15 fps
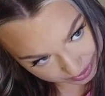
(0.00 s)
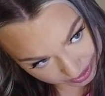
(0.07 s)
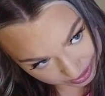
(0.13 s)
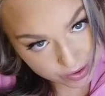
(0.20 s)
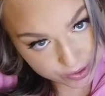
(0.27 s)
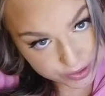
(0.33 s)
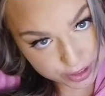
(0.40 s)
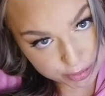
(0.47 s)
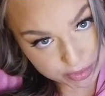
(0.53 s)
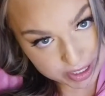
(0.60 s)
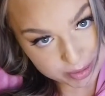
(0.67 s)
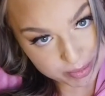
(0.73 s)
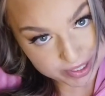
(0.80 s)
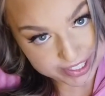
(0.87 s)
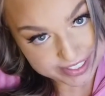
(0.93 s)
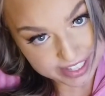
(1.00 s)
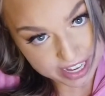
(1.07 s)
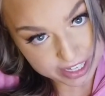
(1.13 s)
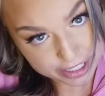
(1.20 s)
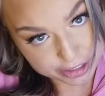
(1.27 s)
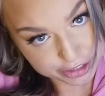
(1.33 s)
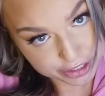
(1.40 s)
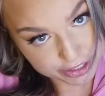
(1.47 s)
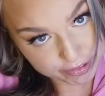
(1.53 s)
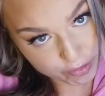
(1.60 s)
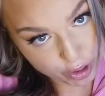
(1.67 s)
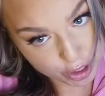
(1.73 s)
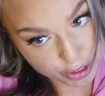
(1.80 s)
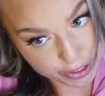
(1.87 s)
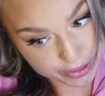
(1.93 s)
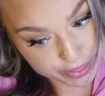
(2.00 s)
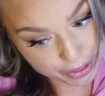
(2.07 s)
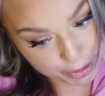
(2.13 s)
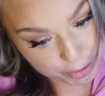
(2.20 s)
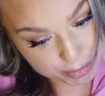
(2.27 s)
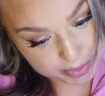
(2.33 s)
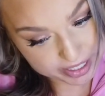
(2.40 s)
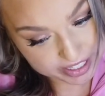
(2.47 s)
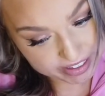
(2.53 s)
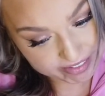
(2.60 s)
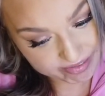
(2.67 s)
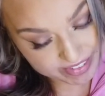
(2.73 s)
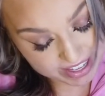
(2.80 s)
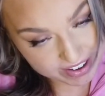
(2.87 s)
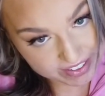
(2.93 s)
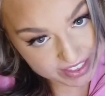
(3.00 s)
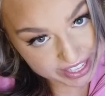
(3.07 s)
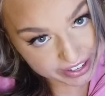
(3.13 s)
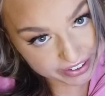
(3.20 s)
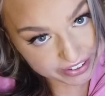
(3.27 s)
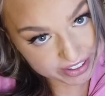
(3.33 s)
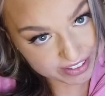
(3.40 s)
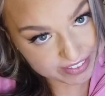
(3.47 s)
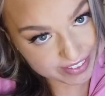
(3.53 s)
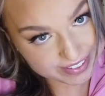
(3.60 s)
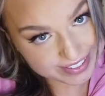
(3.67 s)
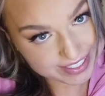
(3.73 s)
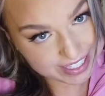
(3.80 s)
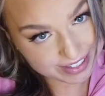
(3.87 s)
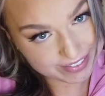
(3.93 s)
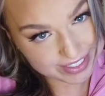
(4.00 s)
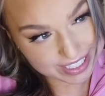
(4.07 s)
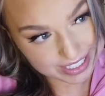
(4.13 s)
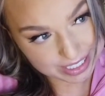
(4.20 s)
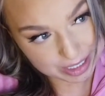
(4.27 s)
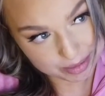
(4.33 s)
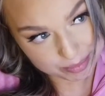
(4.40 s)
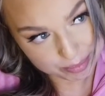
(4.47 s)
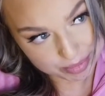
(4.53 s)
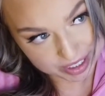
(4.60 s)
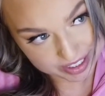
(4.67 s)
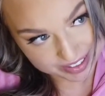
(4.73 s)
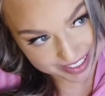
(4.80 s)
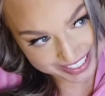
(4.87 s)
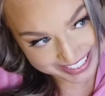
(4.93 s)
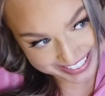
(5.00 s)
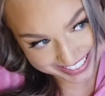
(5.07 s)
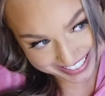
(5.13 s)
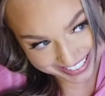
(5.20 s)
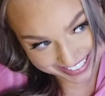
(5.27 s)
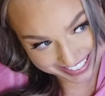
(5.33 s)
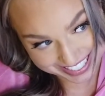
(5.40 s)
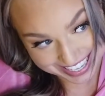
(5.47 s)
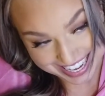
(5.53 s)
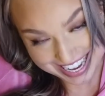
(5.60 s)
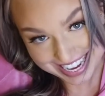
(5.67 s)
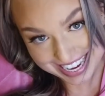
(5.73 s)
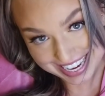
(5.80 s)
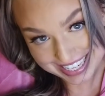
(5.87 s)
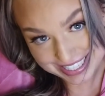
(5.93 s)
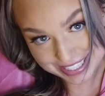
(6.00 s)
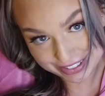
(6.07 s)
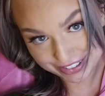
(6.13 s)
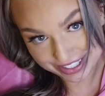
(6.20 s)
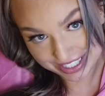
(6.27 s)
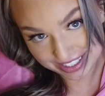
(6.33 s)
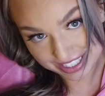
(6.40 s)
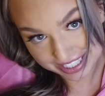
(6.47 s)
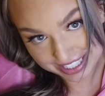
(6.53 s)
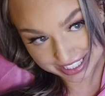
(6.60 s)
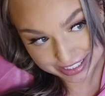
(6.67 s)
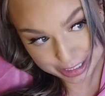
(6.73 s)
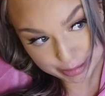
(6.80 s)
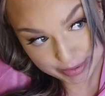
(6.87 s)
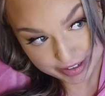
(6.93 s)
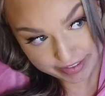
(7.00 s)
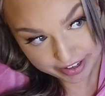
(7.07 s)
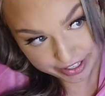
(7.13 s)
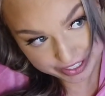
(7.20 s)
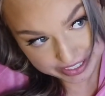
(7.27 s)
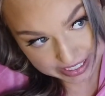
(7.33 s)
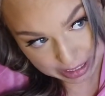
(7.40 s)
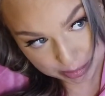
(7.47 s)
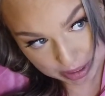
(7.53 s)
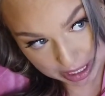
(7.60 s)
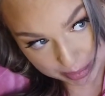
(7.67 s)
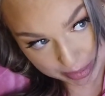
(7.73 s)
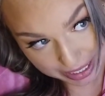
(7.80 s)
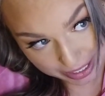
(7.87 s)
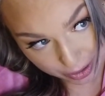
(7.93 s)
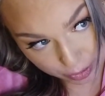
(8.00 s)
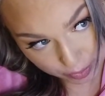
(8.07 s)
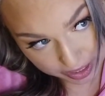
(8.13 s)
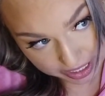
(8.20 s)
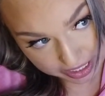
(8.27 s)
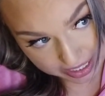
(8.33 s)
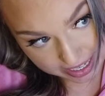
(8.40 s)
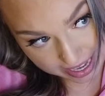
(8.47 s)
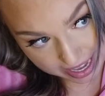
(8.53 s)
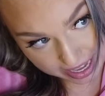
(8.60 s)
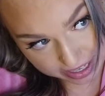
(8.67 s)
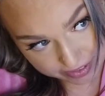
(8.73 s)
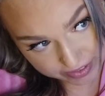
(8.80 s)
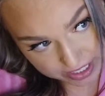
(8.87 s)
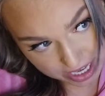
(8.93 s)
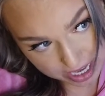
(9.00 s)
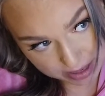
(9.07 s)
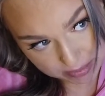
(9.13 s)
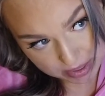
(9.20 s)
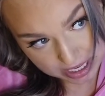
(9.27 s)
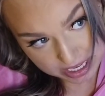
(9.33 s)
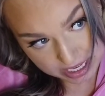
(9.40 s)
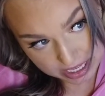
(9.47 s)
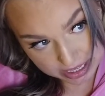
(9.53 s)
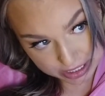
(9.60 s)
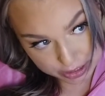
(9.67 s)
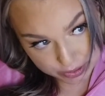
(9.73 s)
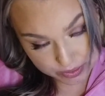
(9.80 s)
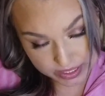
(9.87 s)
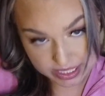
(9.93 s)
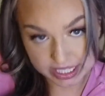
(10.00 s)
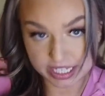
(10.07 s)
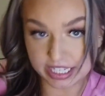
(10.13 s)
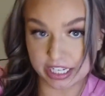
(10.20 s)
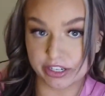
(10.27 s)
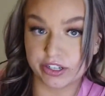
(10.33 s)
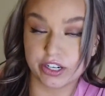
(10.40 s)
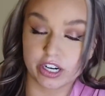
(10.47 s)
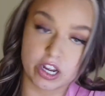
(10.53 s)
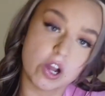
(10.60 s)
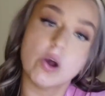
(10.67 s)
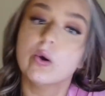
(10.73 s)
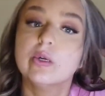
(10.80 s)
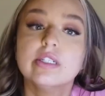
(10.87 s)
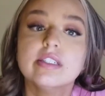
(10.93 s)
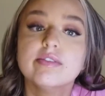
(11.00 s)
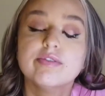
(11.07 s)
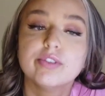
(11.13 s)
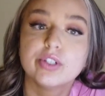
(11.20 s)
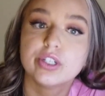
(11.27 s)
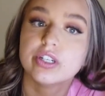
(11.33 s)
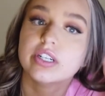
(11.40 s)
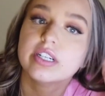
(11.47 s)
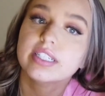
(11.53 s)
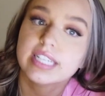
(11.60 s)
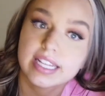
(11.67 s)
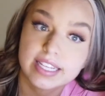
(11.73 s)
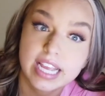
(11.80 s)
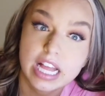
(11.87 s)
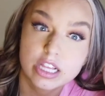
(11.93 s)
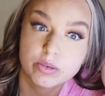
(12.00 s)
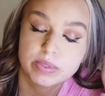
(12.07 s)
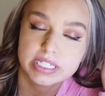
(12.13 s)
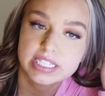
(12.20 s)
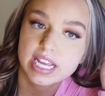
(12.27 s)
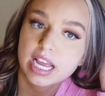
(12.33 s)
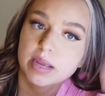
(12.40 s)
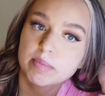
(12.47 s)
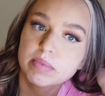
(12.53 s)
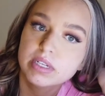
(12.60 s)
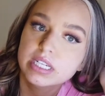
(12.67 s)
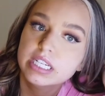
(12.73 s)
It also might have been a sign I should have gone to therapy then and there instead of dyeing it, but I did really like it. To be fair, I did buy a pink wig ahead of time. This was like a year ago for, yeah, like Halloween time,